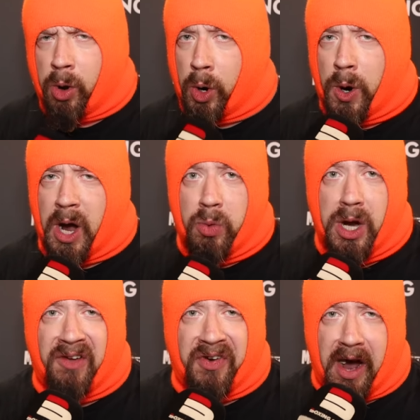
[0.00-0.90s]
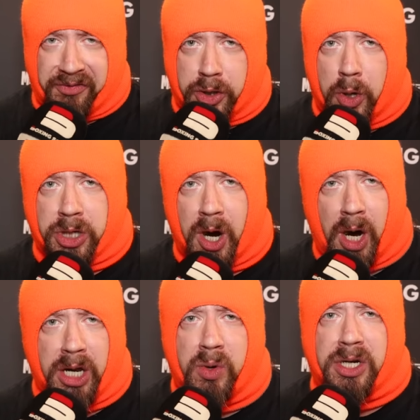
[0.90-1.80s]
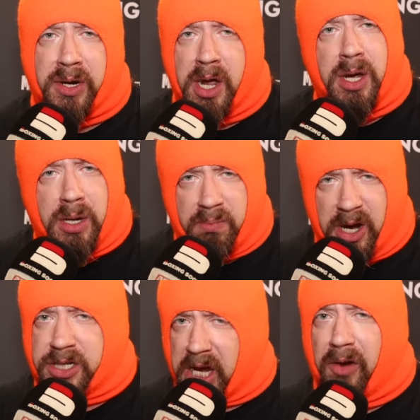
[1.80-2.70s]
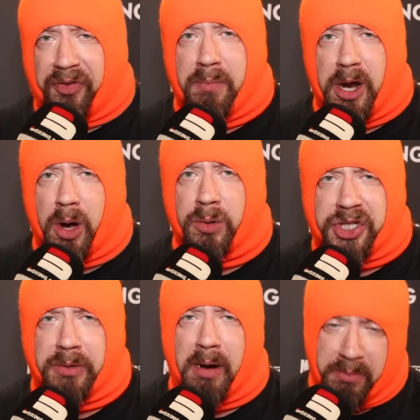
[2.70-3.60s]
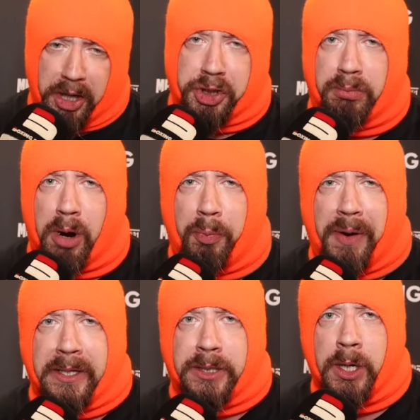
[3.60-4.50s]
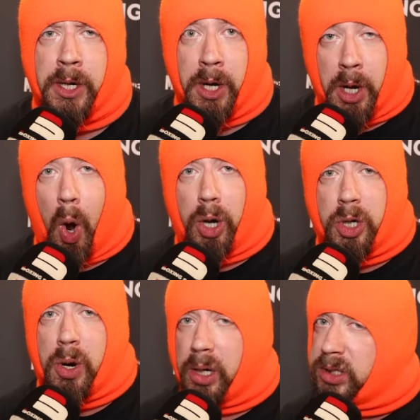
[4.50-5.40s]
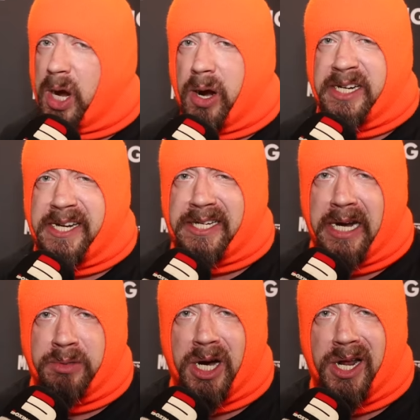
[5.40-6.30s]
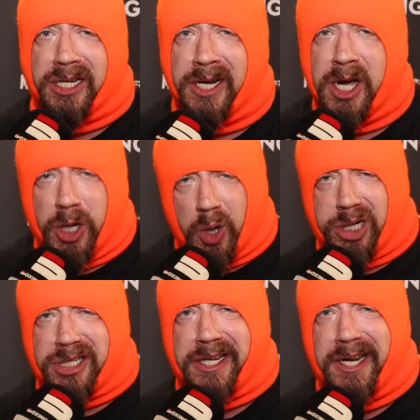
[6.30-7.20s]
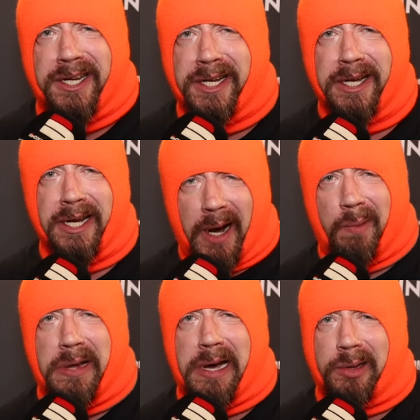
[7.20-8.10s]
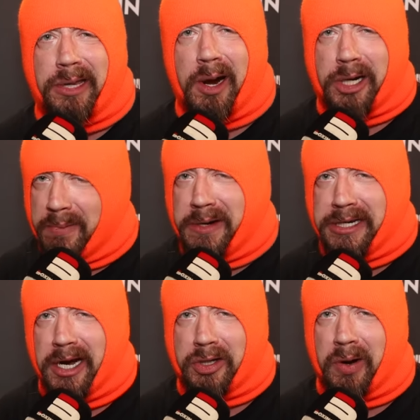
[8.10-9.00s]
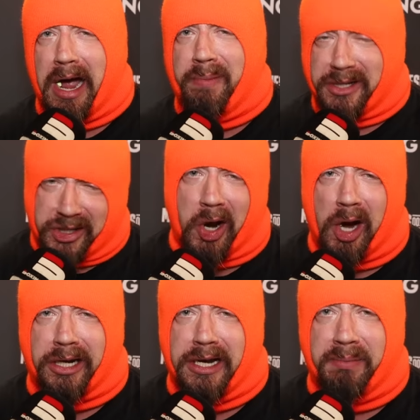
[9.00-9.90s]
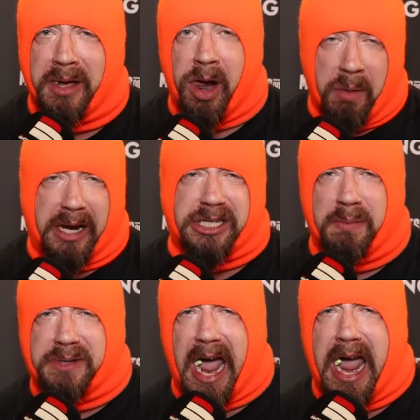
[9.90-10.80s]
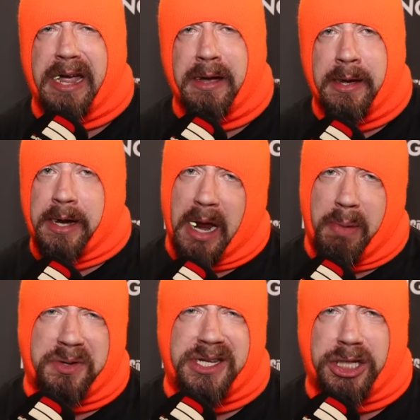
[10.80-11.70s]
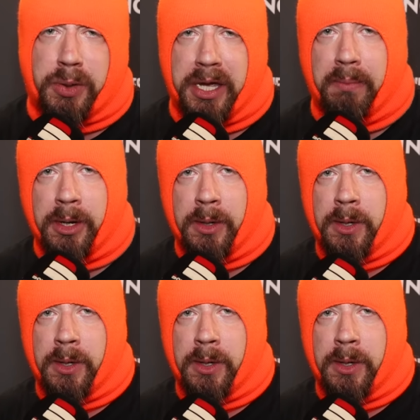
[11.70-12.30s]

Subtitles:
Oh, I will if I have to go to Hollywood. Myself and me lonesome and me little moped. I'll go out there and get him, Donick. You'll see. I'll be out there committing a crime and stalking him because I'm gay and I'm obsessed with him.